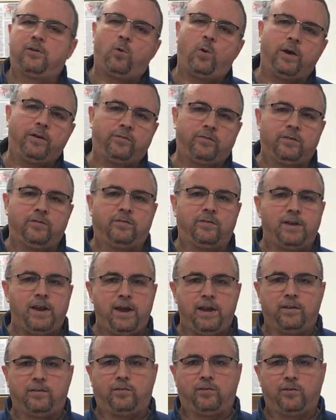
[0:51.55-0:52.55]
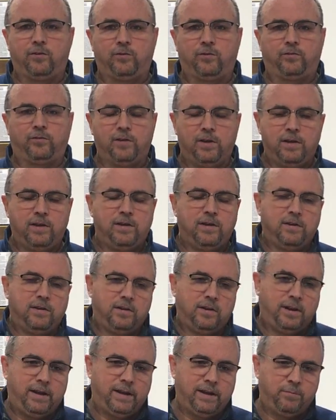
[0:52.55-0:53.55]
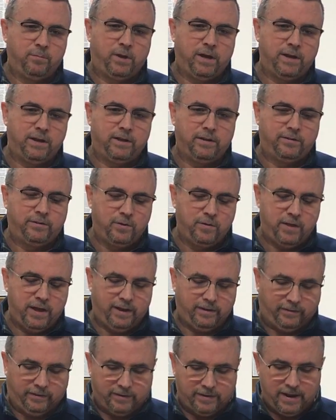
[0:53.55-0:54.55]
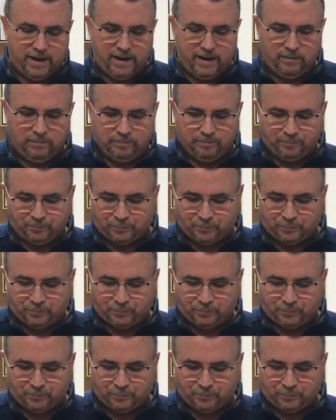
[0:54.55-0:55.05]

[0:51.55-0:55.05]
questions and answers, and I'm going to do that today.